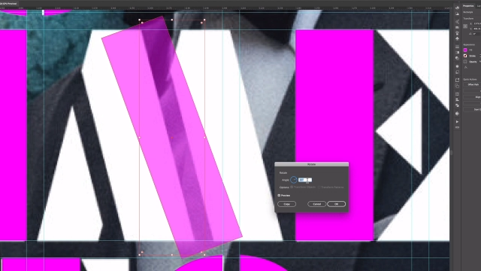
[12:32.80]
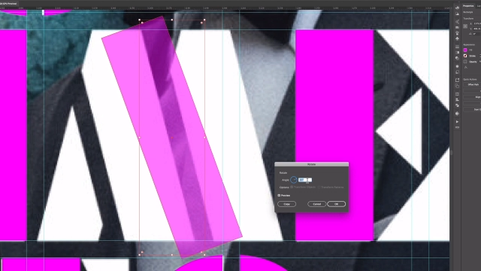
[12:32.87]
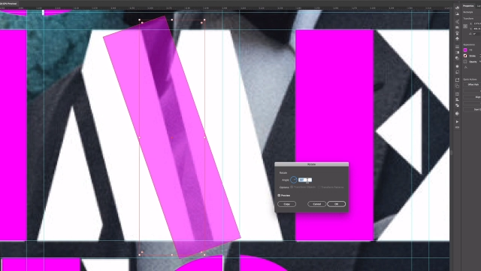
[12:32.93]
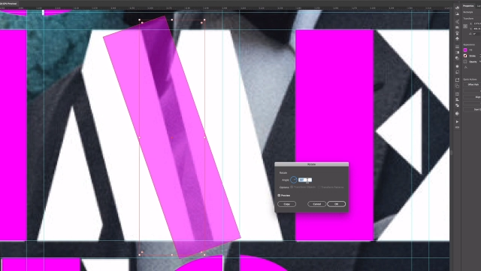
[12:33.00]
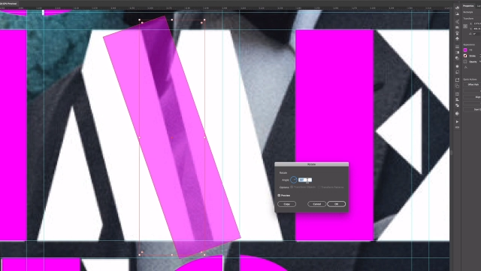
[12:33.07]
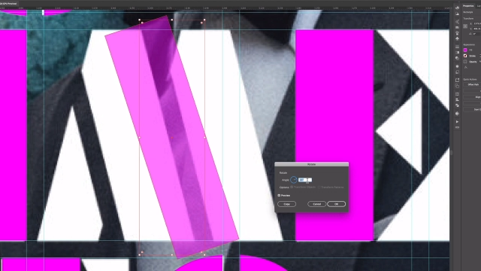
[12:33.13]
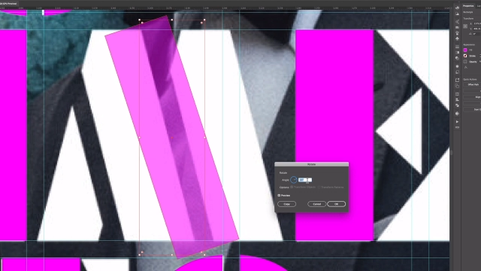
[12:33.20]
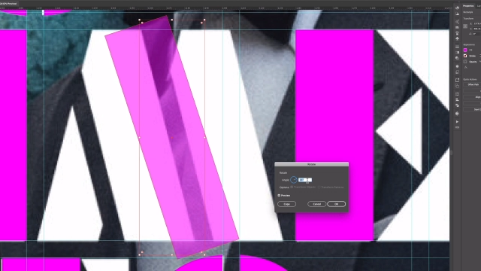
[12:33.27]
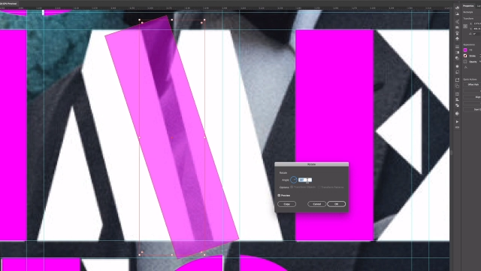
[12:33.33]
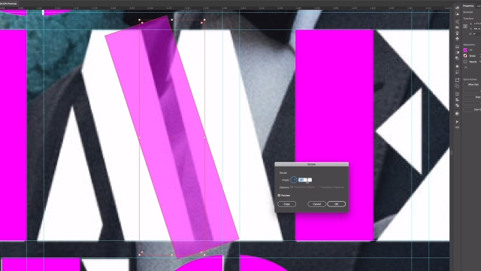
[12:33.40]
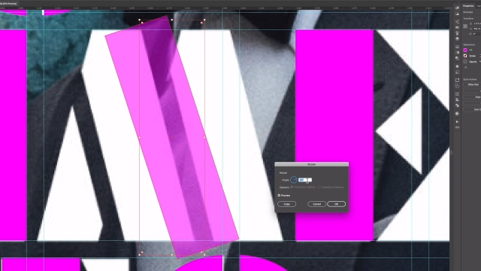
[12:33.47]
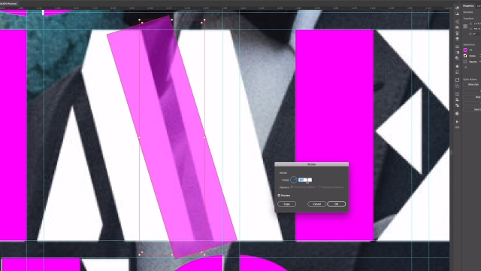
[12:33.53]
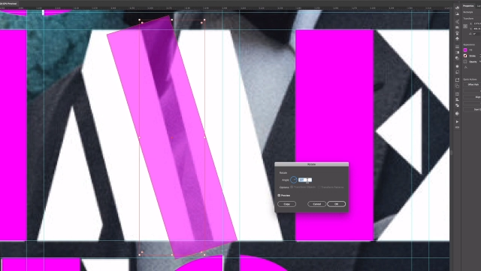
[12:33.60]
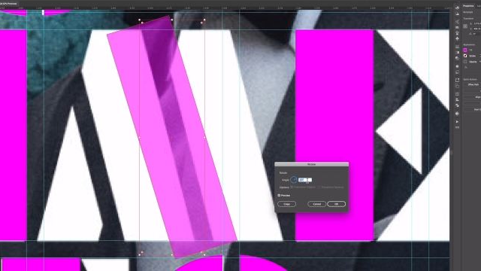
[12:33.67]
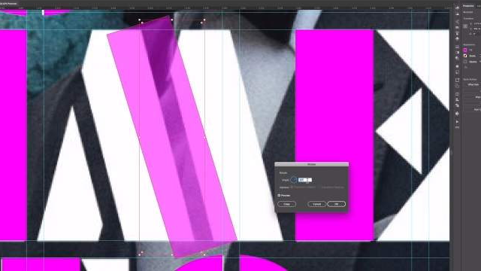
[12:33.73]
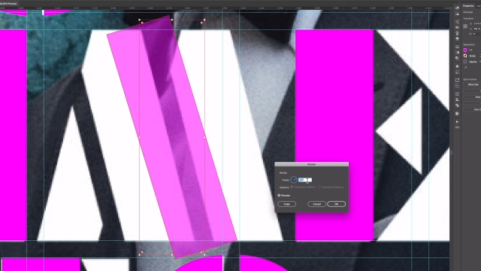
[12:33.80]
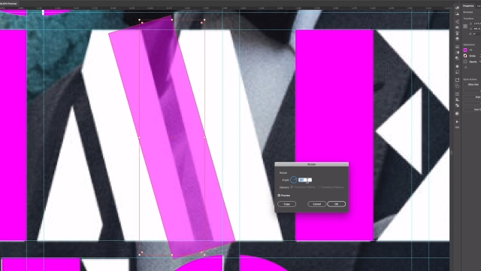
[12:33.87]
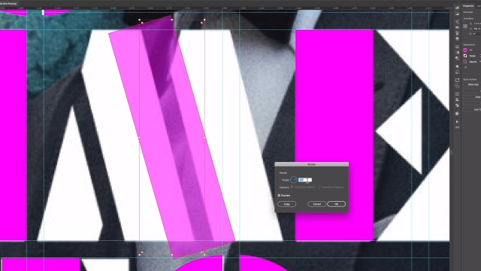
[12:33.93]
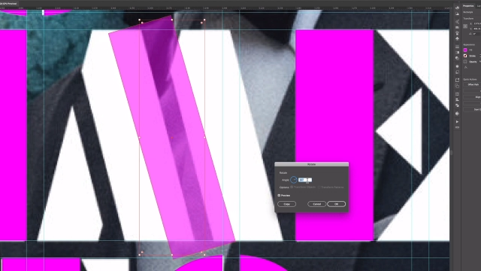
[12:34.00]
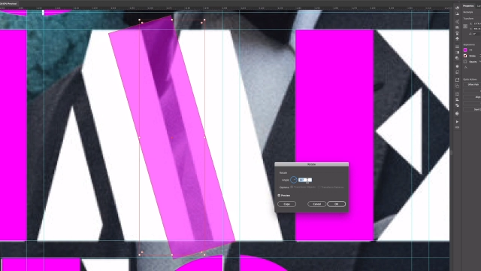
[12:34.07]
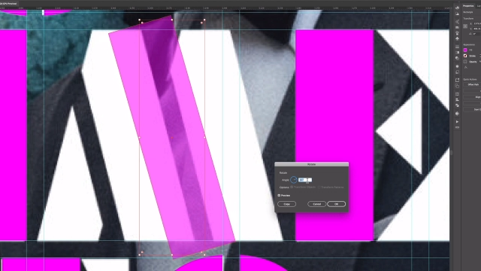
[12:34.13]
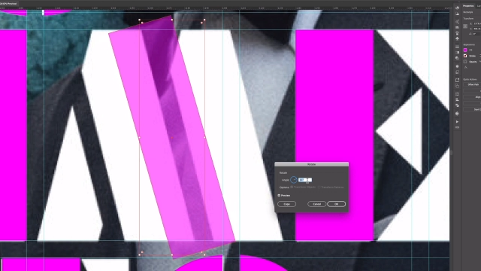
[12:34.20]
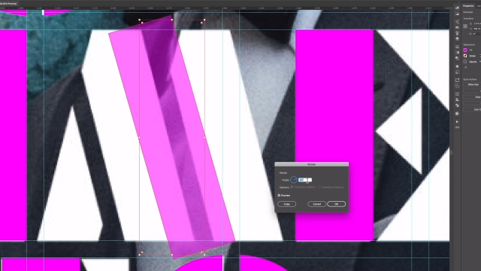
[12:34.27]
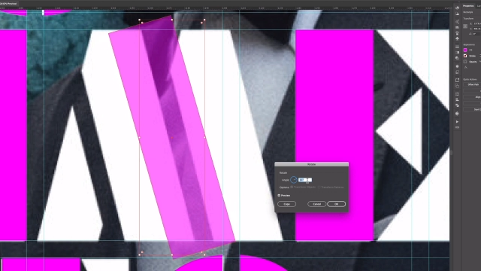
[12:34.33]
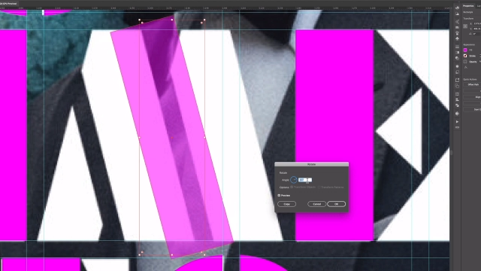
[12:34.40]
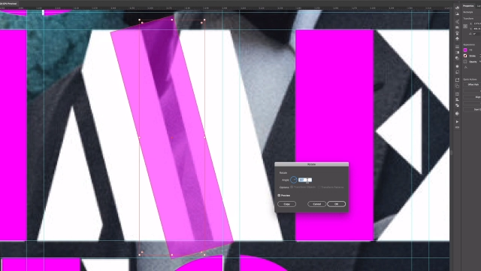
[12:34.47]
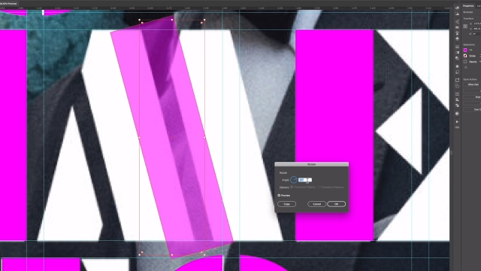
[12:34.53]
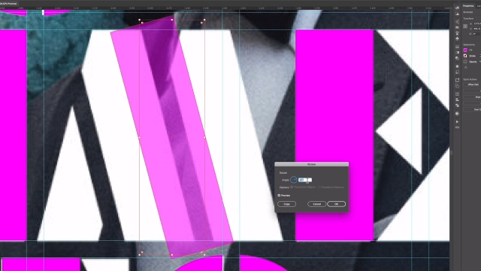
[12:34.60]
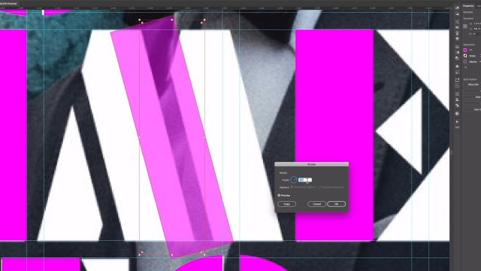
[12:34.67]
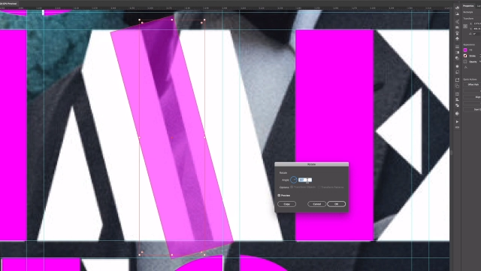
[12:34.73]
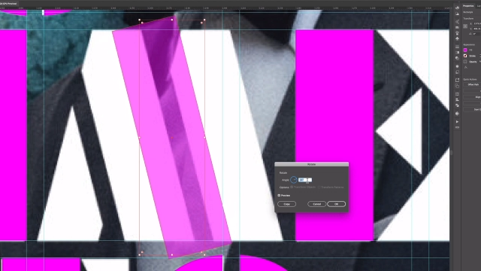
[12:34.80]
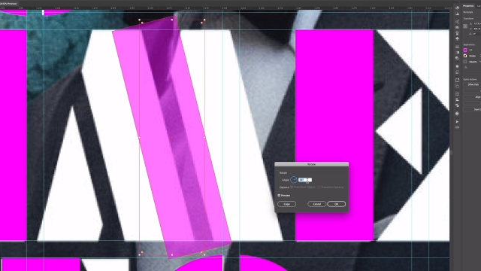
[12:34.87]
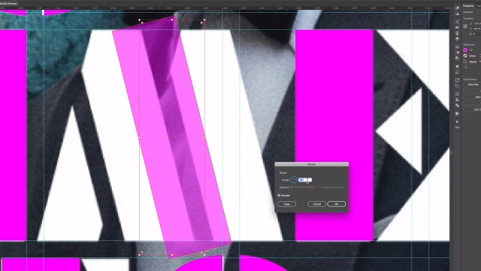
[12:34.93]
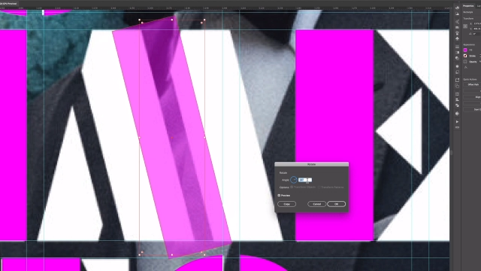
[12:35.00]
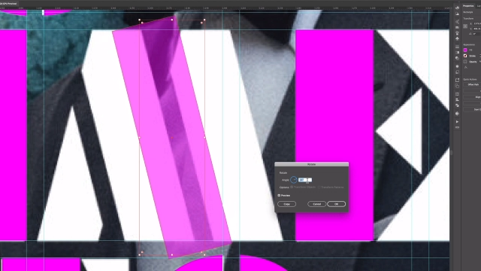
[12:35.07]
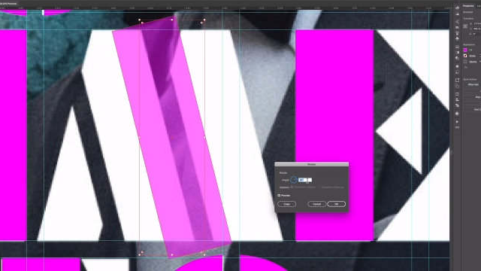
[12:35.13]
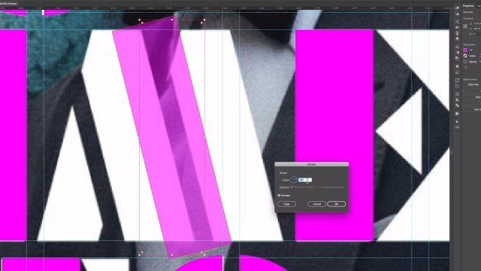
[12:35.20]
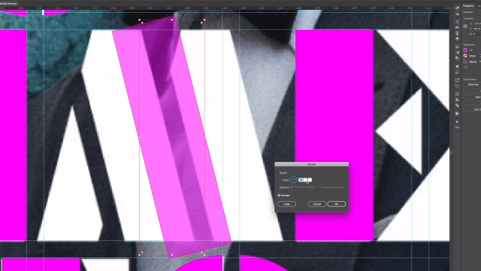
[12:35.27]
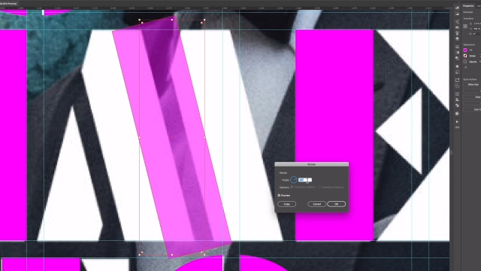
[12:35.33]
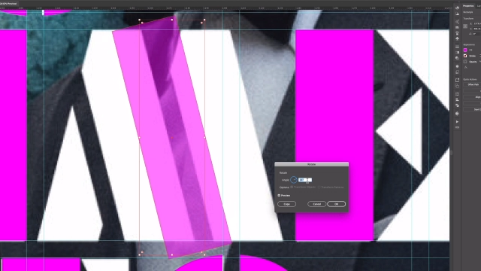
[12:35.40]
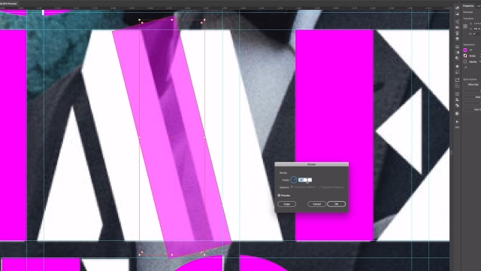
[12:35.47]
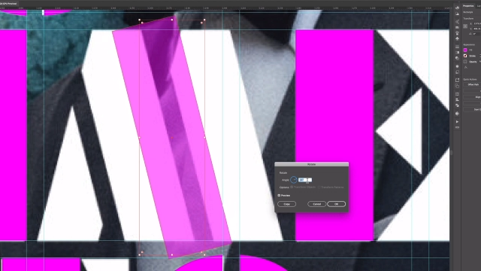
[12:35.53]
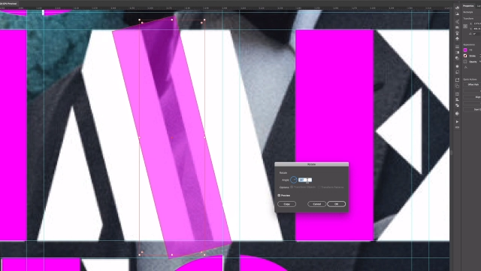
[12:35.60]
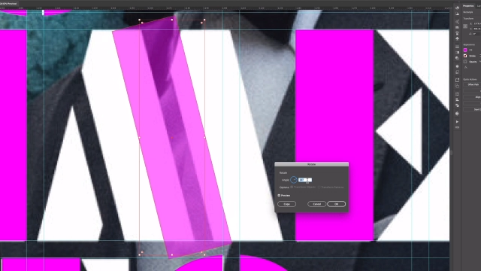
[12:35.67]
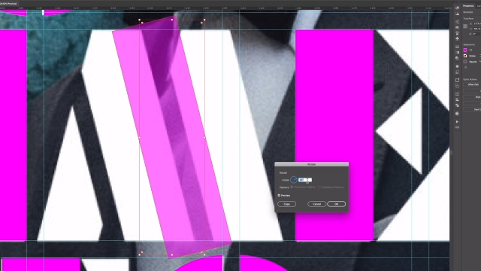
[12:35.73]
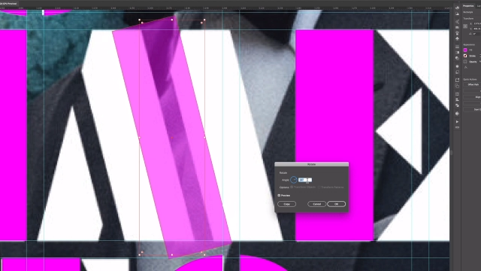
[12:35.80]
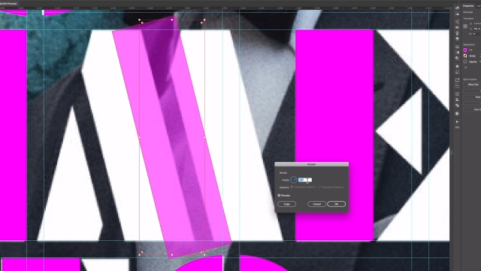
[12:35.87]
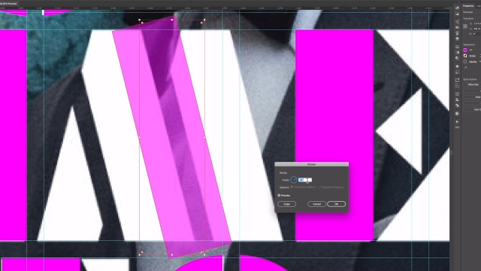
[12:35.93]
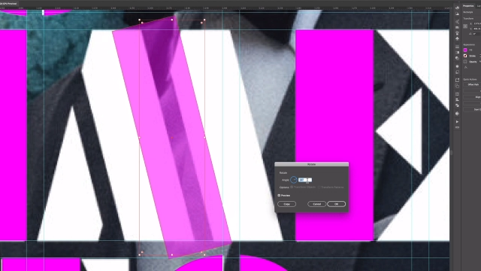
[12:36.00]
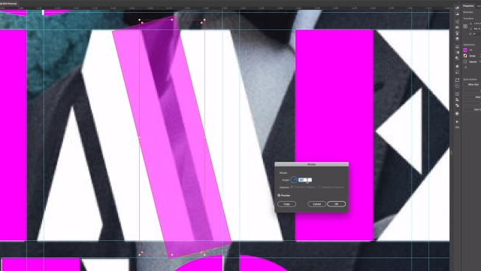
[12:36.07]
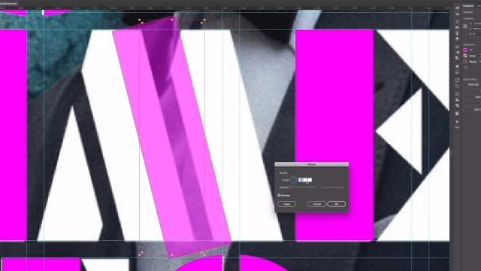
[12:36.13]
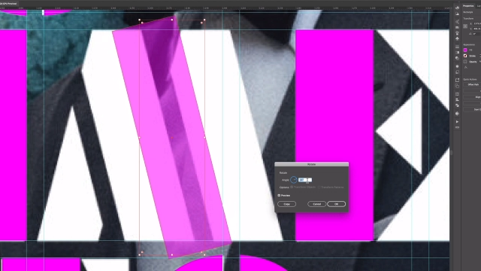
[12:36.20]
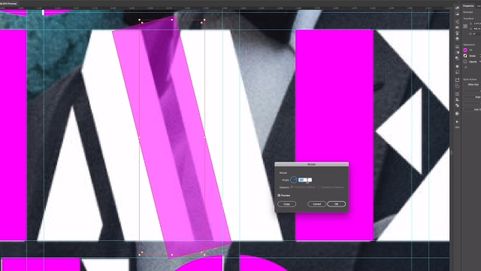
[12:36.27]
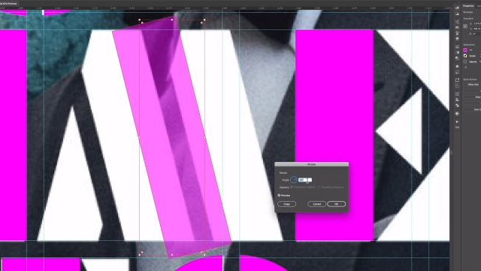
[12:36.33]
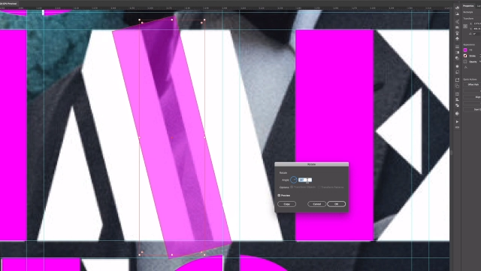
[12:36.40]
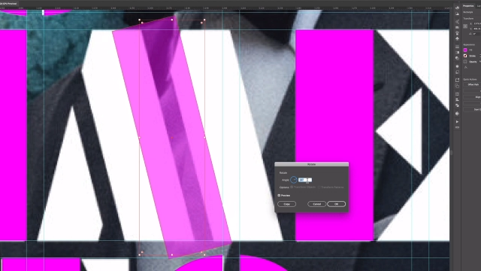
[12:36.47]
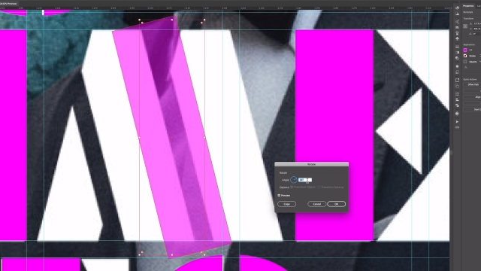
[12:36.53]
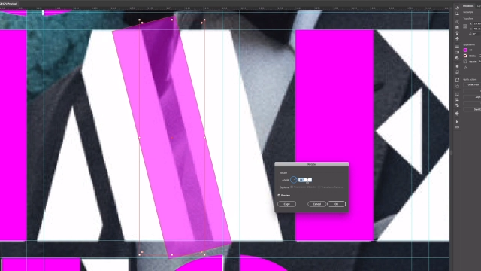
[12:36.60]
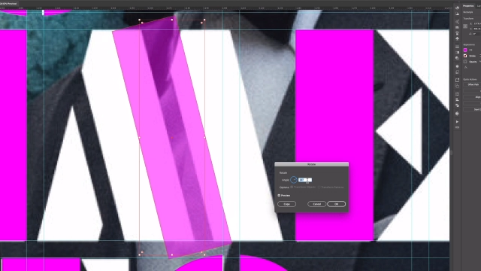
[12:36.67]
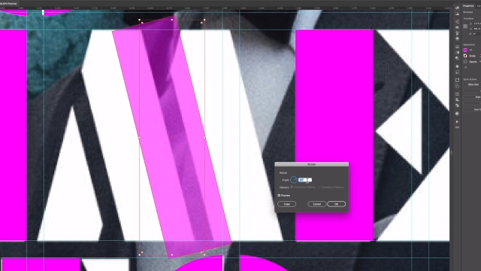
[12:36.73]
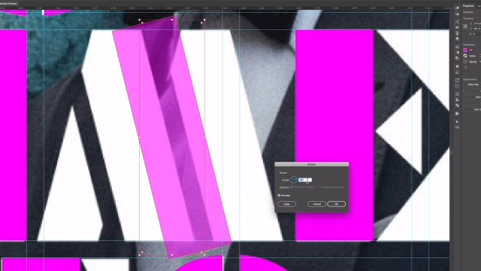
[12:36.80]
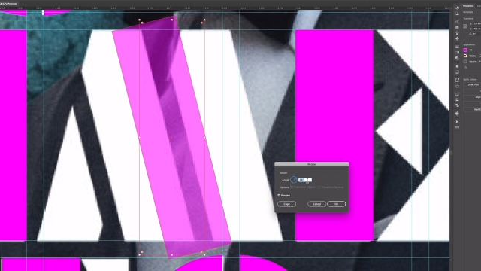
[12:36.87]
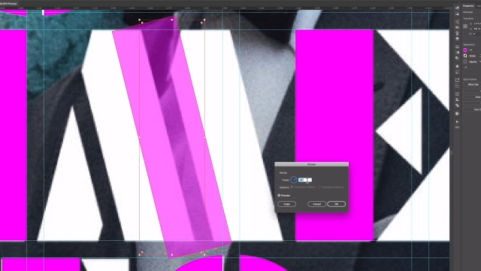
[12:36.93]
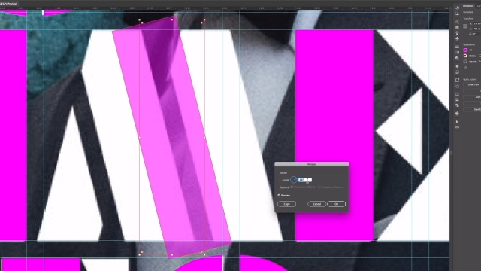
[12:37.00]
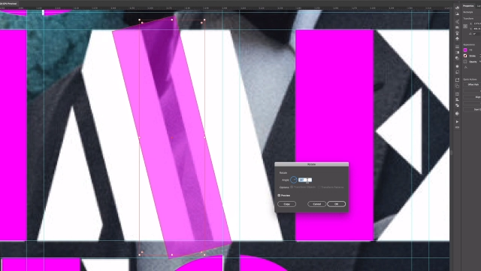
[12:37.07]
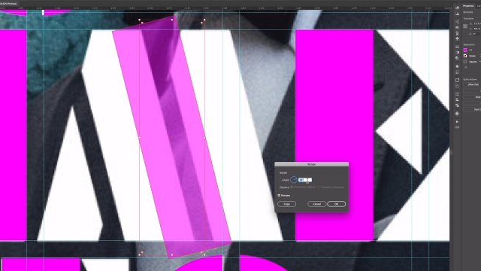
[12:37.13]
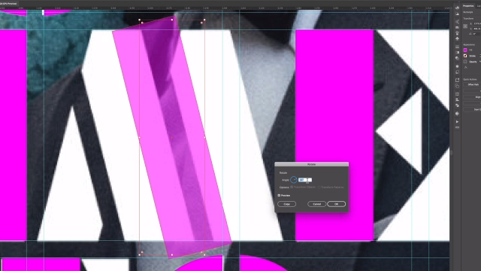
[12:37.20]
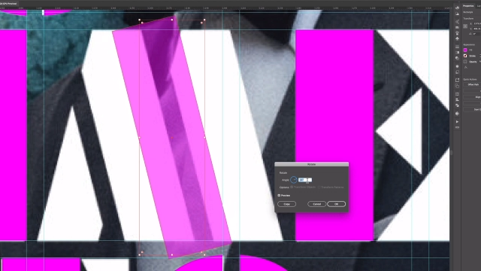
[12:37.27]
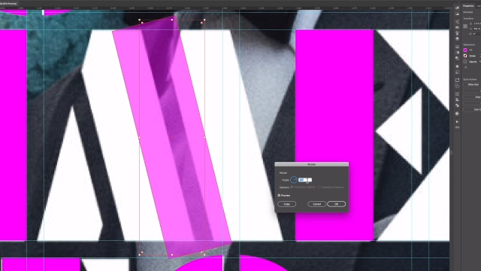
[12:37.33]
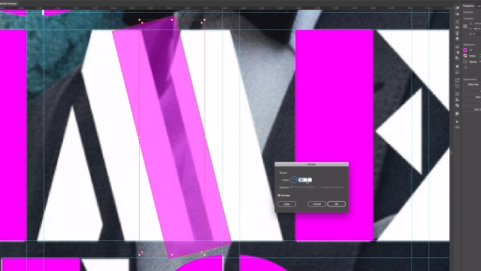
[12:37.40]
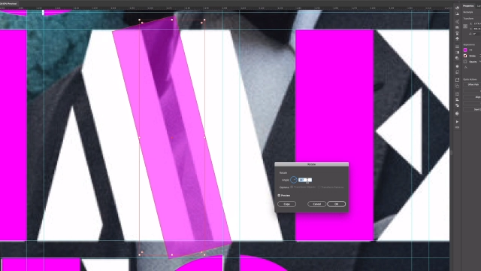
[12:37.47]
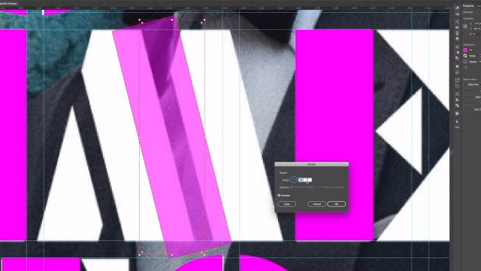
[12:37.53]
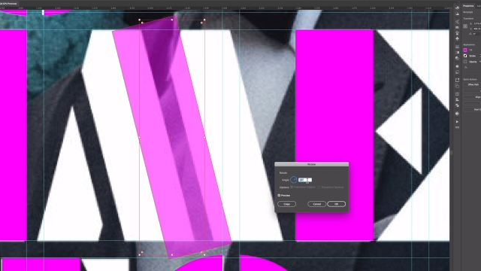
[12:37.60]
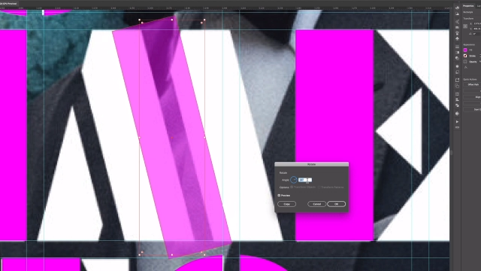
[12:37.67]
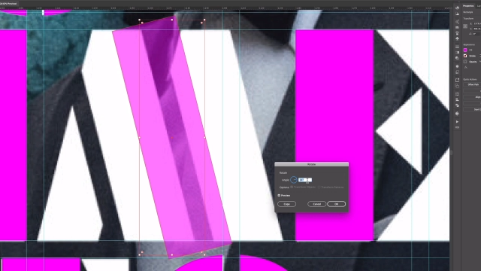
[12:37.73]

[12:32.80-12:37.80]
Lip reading: No face is visible, so there are no lips to read.